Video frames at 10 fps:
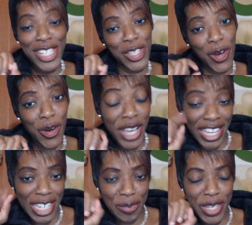So
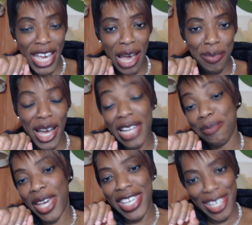hit me up
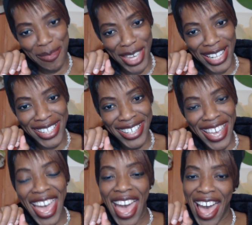at my email.